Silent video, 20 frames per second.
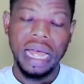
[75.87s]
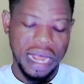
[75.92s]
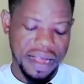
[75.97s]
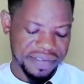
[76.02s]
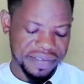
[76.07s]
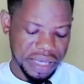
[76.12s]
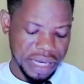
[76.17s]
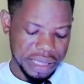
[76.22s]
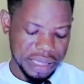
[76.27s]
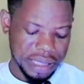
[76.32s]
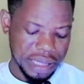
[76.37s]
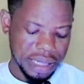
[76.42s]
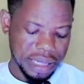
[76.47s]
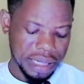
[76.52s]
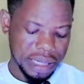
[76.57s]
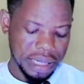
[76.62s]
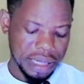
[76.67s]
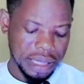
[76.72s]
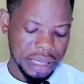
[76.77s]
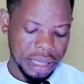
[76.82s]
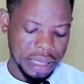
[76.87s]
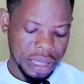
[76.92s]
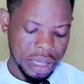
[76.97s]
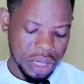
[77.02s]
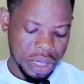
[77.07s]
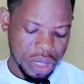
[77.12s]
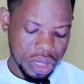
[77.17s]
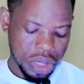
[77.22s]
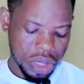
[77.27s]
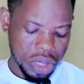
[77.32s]
After sending,
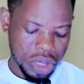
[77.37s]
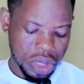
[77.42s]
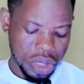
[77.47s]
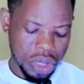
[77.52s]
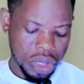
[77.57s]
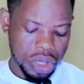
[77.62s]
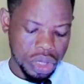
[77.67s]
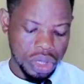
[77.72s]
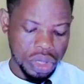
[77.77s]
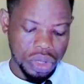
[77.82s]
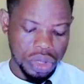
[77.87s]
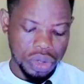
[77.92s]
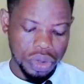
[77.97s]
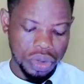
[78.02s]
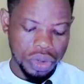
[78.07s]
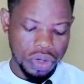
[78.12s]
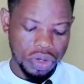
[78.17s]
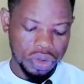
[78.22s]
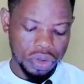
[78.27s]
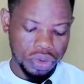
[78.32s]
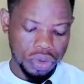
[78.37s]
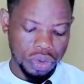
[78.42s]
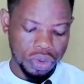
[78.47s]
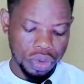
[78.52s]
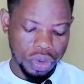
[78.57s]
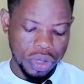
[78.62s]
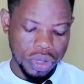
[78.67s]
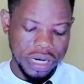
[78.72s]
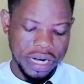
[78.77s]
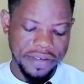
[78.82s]
you go
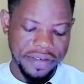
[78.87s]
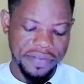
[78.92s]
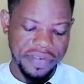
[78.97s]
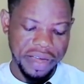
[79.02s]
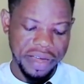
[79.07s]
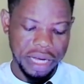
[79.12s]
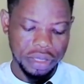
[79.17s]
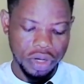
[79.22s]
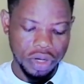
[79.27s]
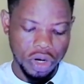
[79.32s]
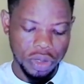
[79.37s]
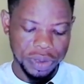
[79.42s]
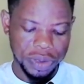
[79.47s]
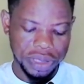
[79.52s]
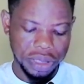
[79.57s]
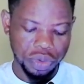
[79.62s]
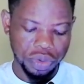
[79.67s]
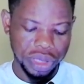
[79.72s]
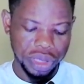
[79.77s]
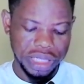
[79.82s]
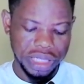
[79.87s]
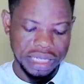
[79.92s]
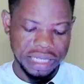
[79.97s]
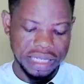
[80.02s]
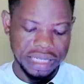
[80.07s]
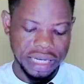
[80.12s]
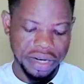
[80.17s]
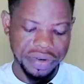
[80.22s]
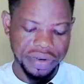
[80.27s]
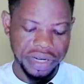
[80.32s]
to the first option, which
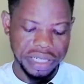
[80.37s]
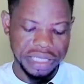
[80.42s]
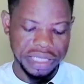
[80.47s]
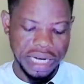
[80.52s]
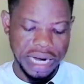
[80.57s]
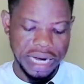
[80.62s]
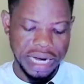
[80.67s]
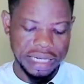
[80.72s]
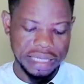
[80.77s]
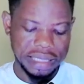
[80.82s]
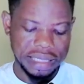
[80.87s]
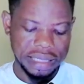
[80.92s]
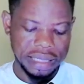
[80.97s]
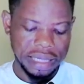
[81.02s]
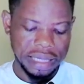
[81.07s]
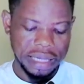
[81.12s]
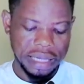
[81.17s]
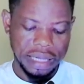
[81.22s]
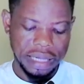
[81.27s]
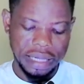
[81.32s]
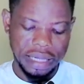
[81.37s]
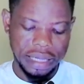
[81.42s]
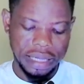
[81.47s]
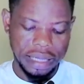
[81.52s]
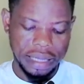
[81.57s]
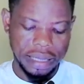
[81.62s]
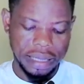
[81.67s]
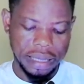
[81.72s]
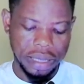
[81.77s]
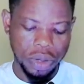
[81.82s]
is recharge
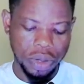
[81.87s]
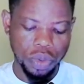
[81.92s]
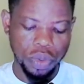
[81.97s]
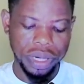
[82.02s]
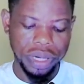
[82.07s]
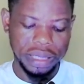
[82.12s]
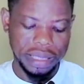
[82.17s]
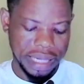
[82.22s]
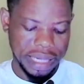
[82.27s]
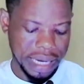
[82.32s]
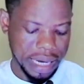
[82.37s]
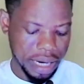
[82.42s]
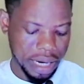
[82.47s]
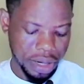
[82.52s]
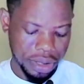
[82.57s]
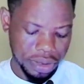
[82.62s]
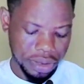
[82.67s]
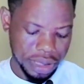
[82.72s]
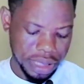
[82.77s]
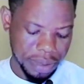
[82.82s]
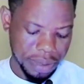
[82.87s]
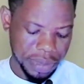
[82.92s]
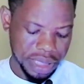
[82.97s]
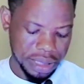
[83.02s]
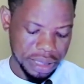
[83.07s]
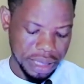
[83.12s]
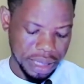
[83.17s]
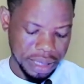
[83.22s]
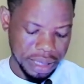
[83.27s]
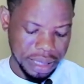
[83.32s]
with care or
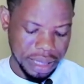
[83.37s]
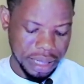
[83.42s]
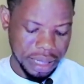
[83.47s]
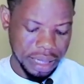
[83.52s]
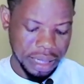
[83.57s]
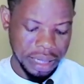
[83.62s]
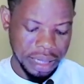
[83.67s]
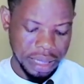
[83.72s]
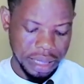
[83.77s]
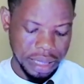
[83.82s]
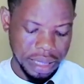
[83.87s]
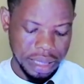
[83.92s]
something like that.